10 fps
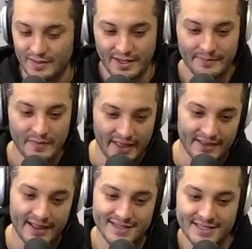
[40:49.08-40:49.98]
Yep, that
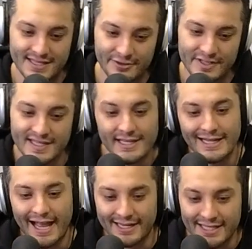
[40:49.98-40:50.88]
that's a series that you
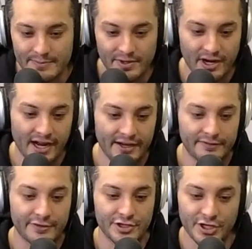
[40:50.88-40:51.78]
got to keep your eye on
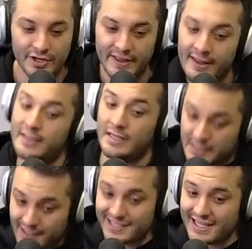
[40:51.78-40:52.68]
for sure. And then they,
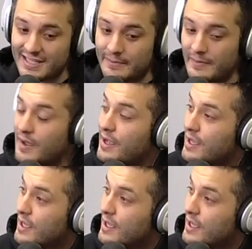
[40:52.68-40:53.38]
and somehow they got